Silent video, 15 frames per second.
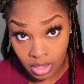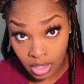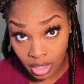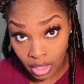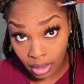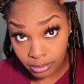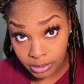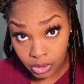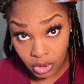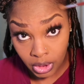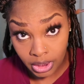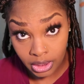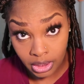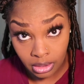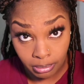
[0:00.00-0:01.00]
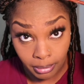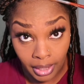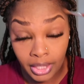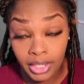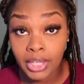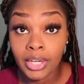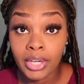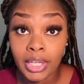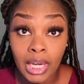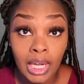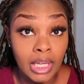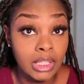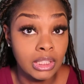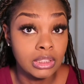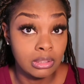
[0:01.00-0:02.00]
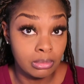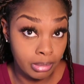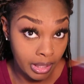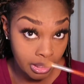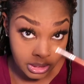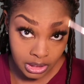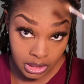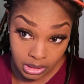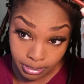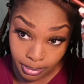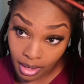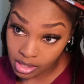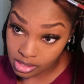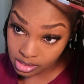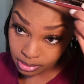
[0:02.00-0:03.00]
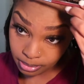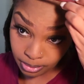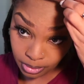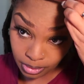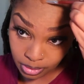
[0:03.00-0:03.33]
I'll be trying to get my hairline as best as possible.